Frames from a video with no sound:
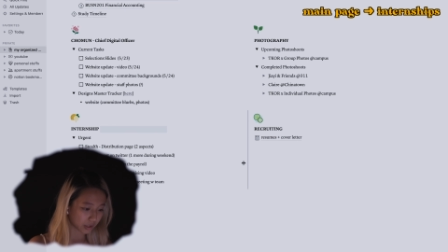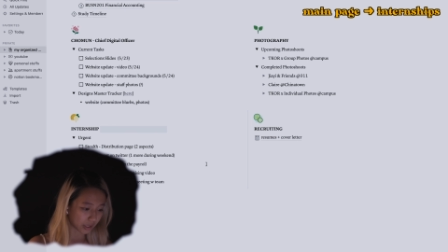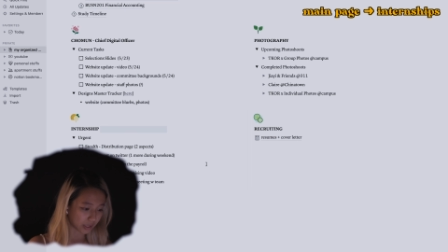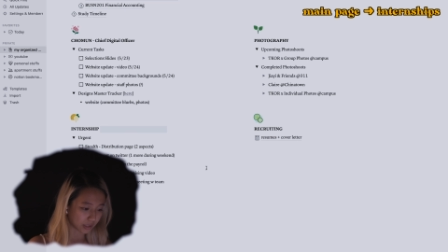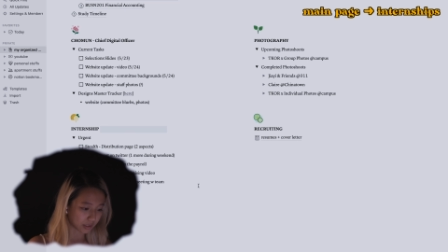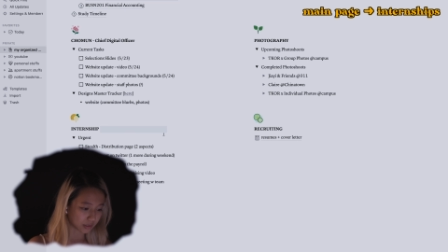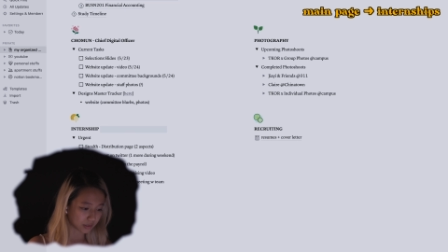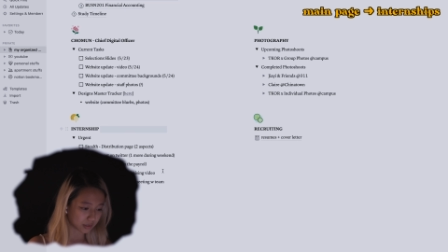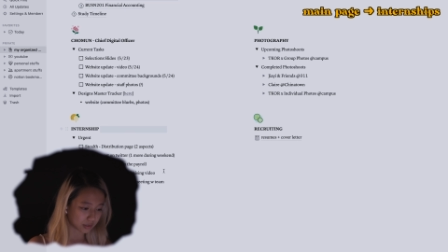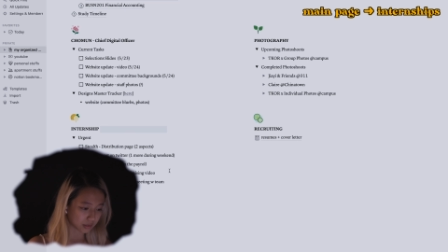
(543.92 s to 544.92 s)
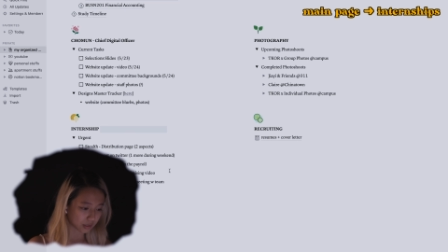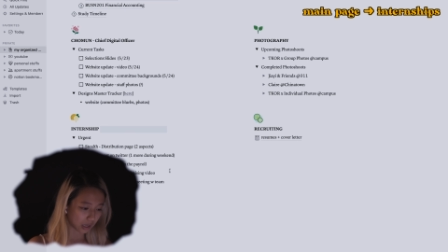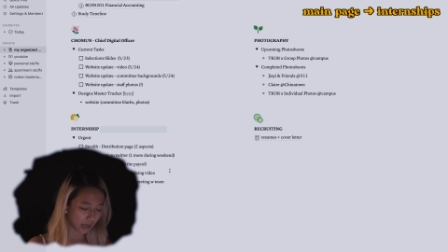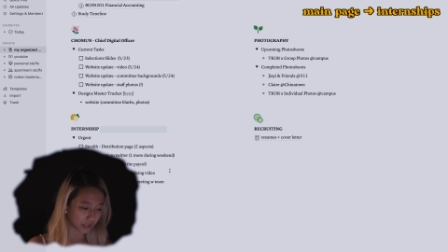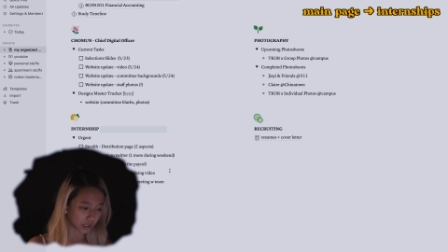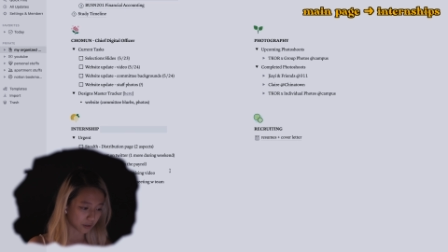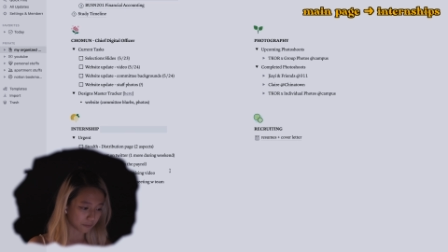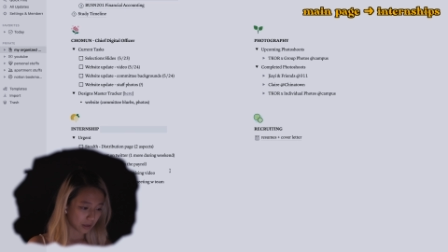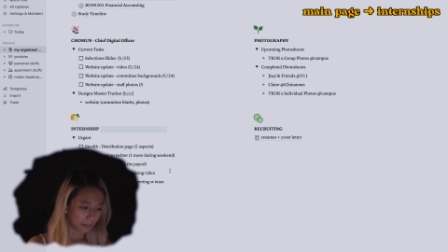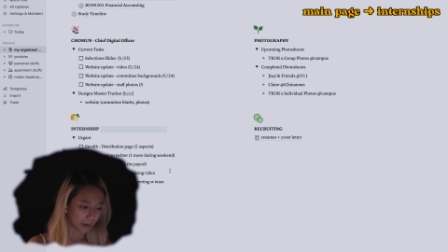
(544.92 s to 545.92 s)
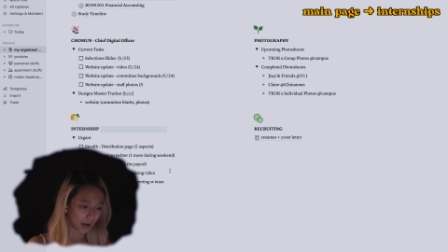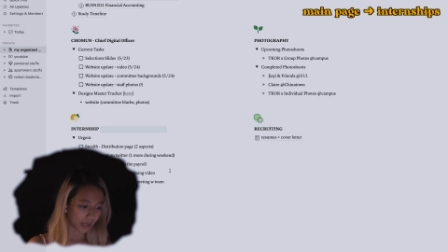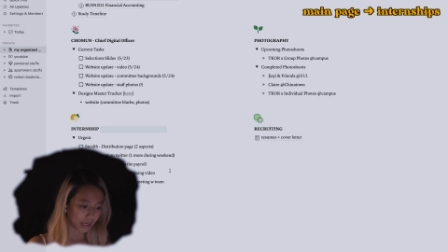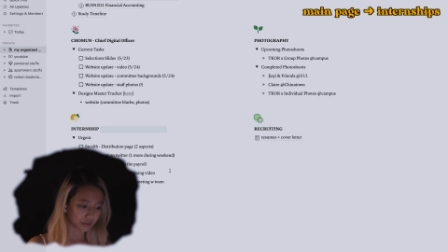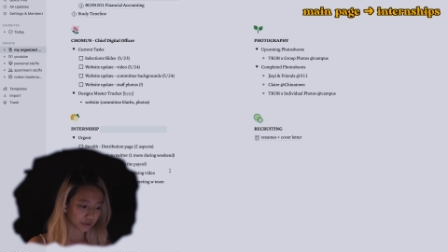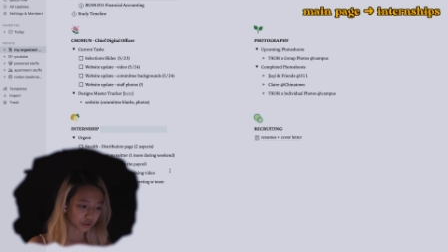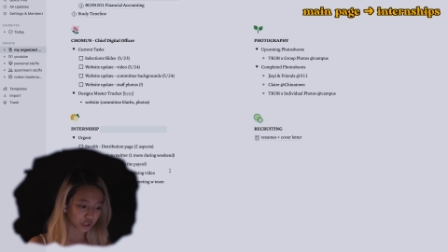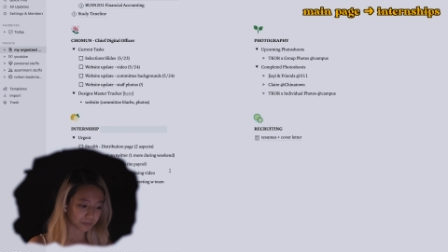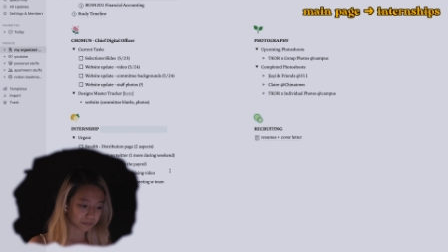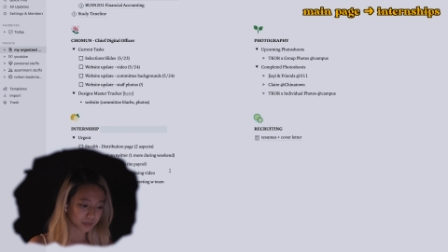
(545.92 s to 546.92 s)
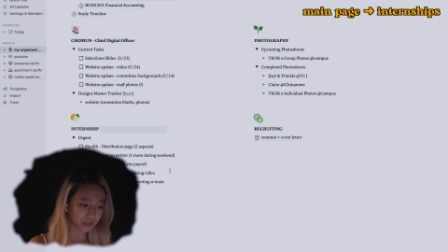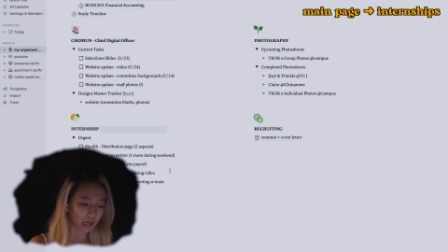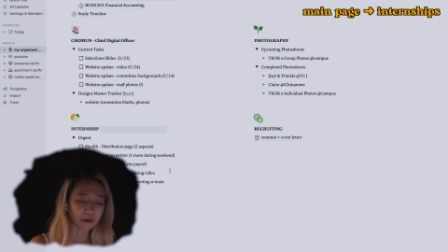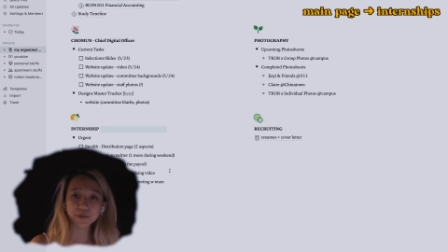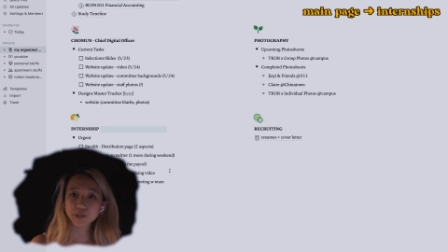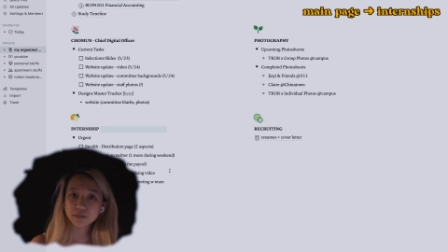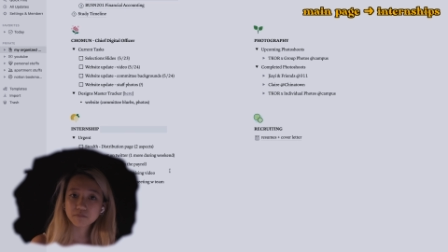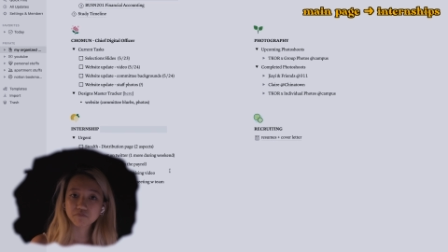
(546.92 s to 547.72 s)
is kind of my internship stuffs